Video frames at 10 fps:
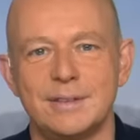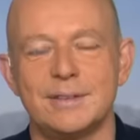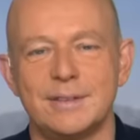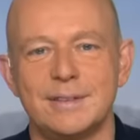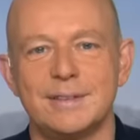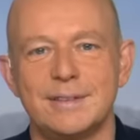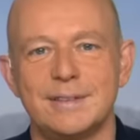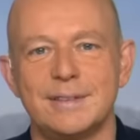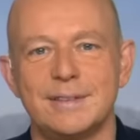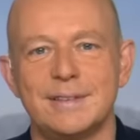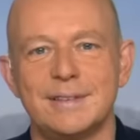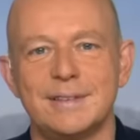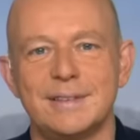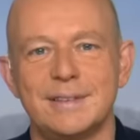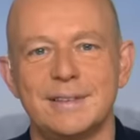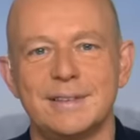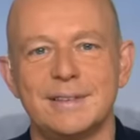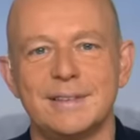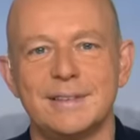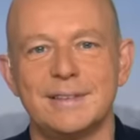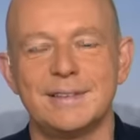No words are spoken by the person on screen.